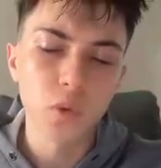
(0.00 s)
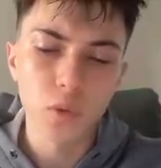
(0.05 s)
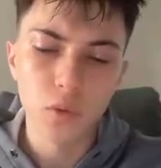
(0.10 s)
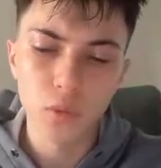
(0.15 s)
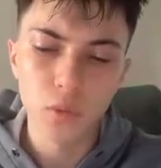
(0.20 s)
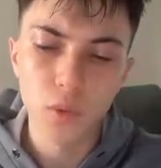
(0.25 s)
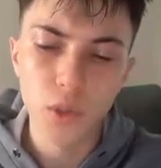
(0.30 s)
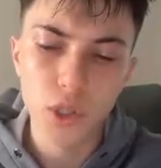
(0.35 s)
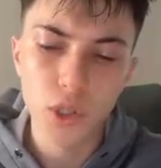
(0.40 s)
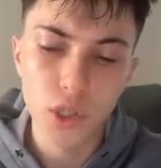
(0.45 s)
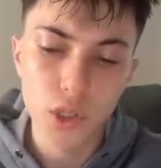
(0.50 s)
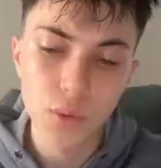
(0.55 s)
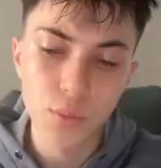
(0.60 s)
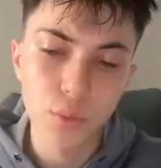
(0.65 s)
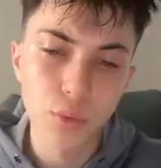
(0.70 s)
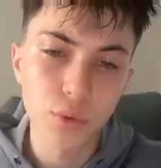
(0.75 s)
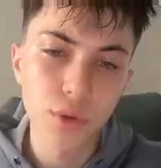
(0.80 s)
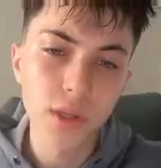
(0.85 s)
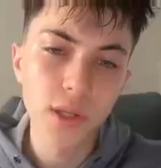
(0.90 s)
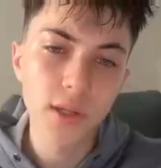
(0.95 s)
which is
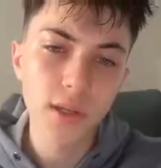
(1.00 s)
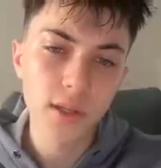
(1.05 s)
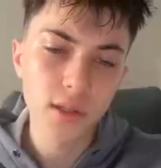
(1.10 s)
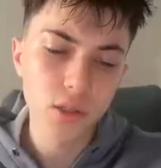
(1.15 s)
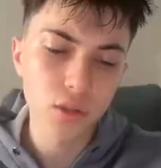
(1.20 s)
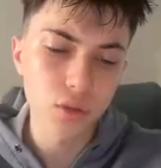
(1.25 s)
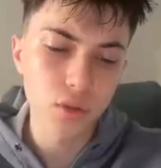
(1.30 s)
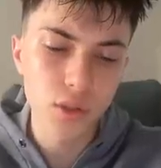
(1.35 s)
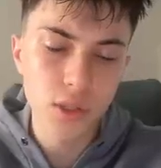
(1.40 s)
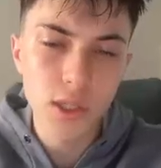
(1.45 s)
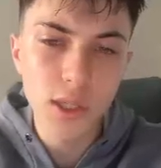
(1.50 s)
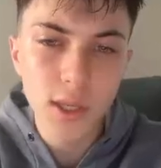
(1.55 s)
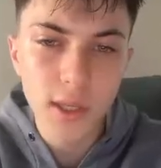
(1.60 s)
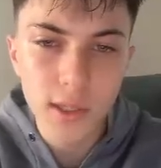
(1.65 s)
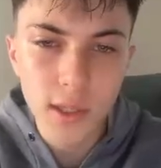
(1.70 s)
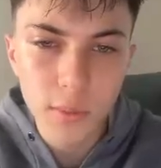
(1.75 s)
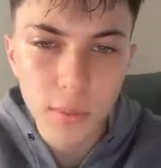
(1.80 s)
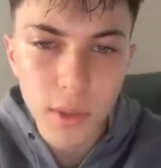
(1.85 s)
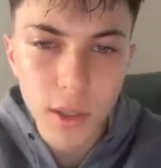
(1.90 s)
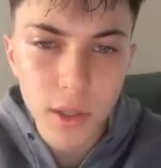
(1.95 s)
pretty nice to see,
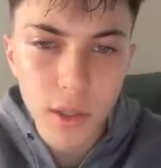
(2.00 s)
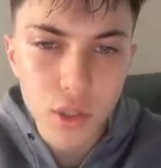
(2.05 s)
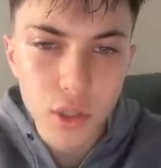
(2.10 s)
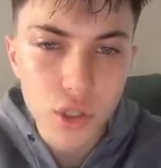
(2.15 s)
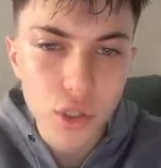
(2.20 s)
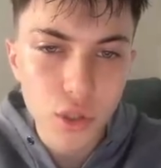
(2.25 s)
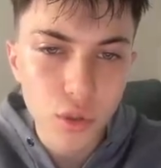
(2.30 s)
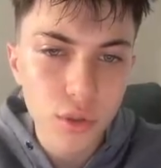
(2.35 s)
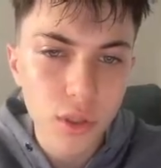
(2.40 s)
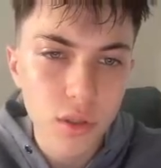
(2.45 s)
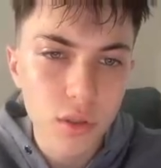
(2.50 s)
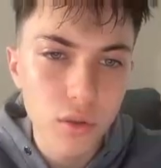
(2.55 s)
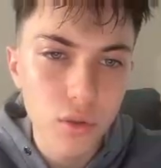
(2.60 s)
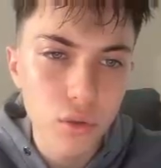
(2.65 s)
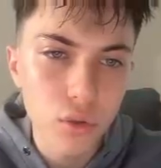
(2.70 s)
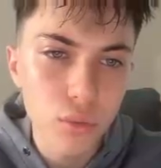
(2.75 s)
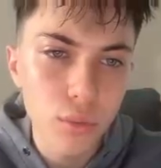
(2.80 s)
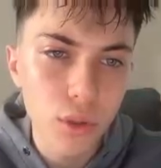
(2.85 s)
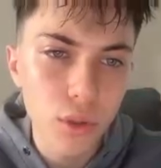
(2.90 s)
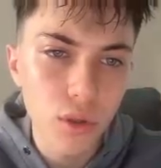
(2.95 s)
and I'm gonna show that to
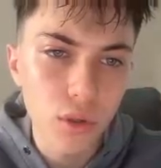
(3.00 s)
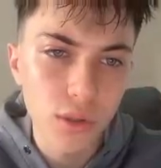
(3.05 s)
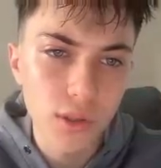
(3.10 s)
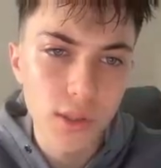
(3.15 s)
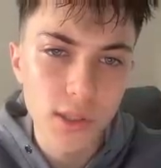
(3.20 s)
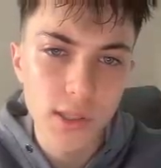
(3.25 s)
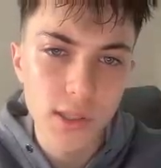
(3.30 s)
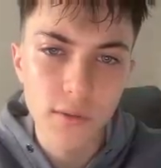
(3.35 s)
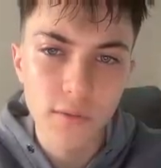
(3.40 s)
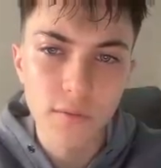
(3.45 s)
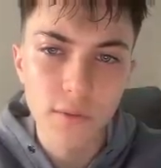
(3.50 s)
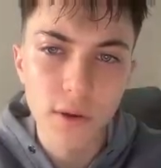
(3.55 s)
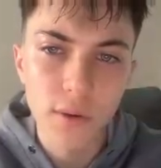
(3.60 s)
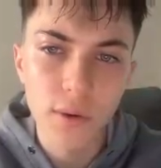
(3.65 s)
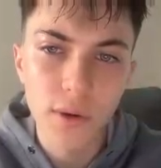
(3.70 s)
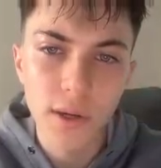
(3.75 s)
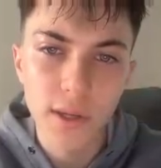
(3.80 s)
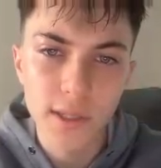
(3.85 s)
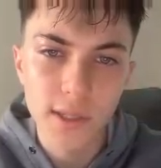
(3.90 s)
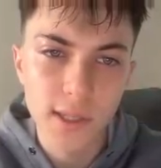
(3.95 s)
you because it's a very
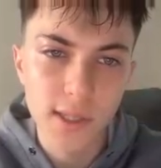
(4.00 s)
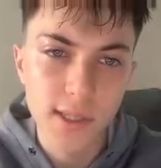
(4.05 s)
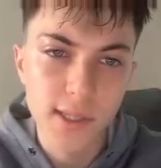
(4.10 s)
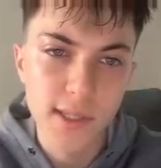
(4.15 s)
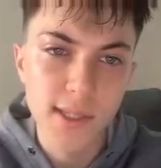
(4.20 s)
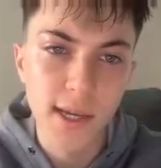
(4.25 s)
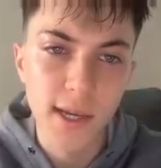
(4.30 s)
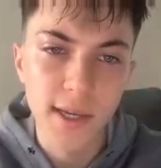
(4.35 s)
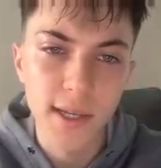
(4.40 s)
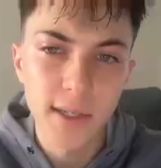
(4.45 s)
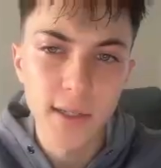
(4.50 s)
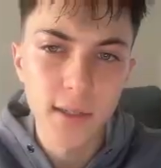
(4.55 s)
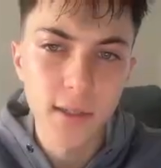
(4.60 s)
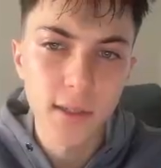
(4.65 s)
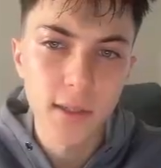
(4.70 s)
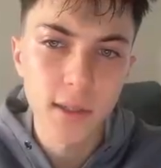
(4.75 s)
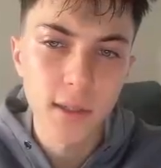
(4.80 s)
nice sign